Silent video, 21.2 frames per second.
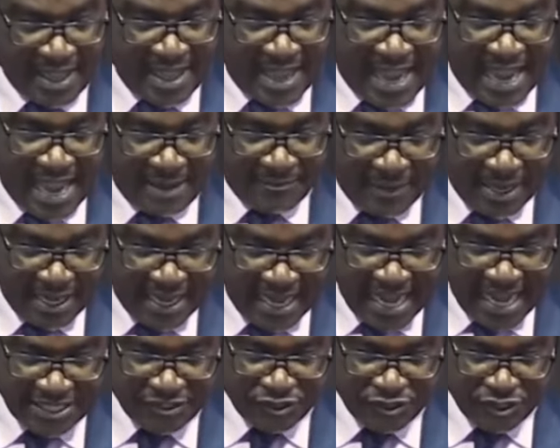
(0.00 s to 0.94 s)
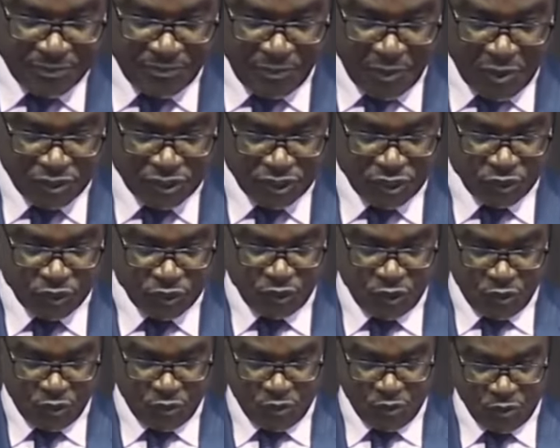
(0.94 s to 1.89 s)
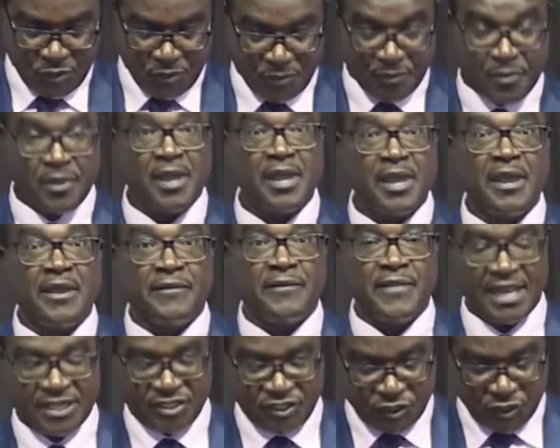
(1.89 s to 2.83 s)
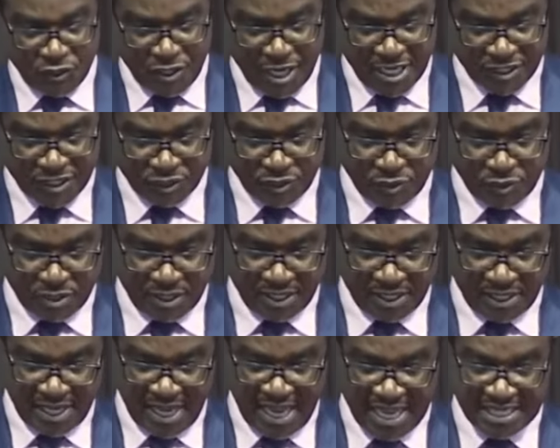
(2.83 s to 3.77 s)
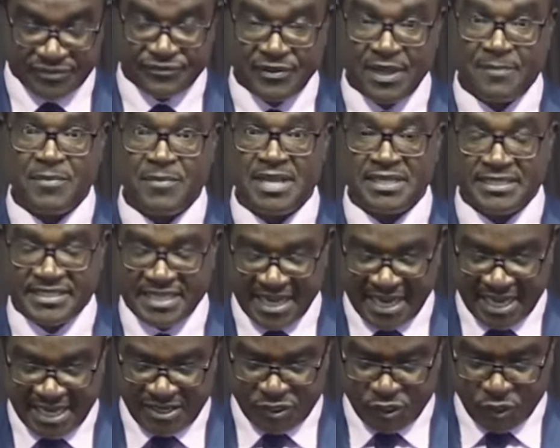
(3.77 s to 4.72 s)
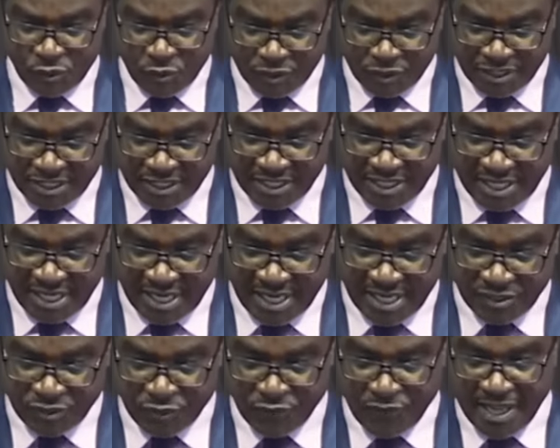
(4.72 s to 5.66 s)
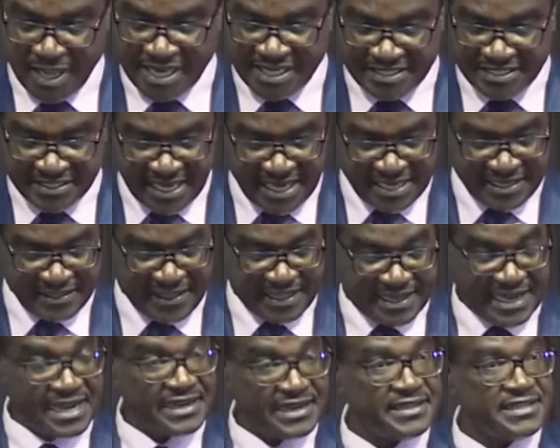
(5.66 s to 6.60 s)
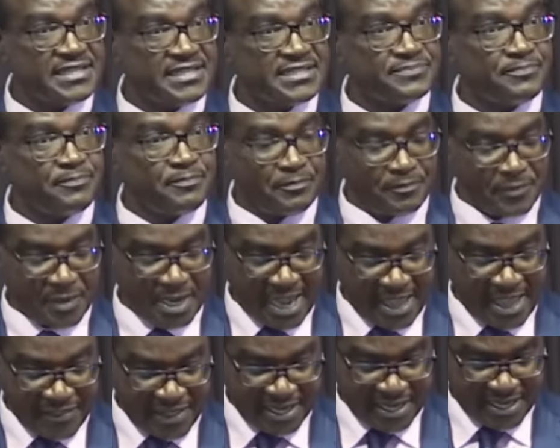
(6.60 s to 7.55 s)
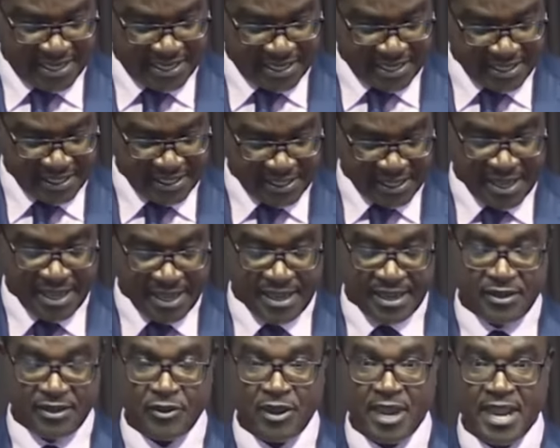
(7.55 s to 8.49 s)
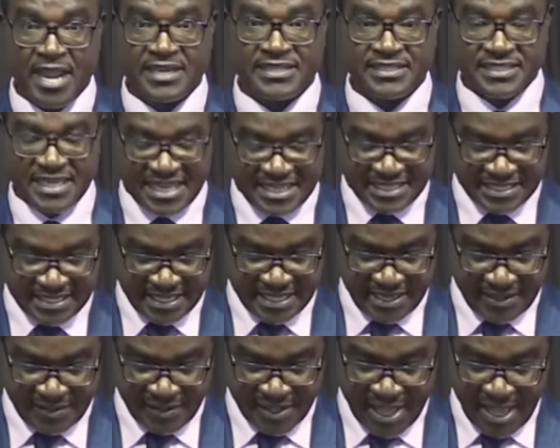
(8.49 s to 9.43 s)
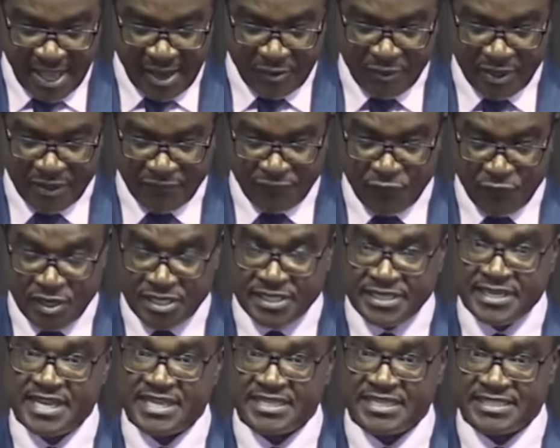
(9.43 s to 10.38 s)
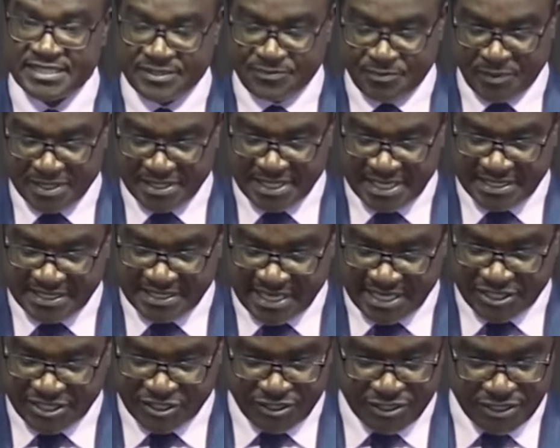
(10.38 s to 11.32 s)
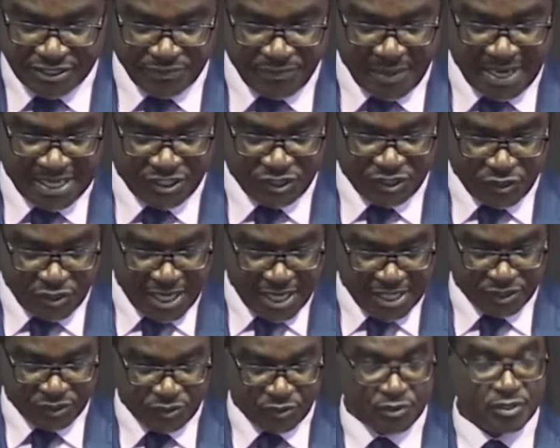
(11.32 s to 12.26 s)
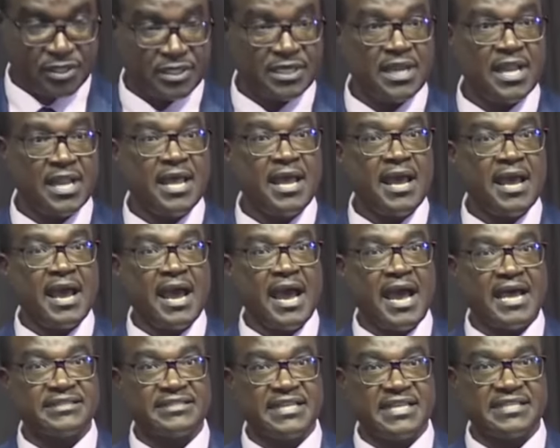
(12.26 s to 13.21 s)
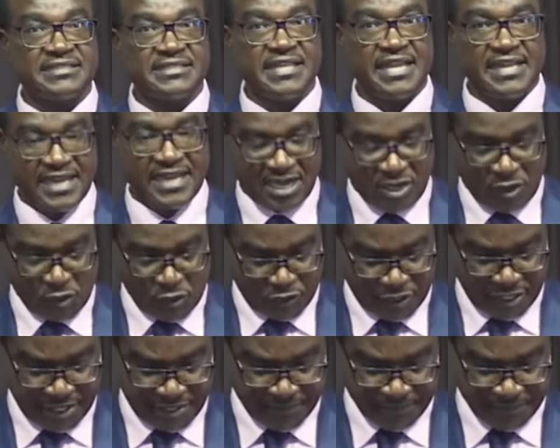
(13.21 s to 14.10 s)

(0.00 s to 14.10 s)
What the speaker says: I'm glad to report to you that junior school has firmly taken root to the extent that at this gathering, Your Excellency, we've witnessed presentations by junior school as a standalone.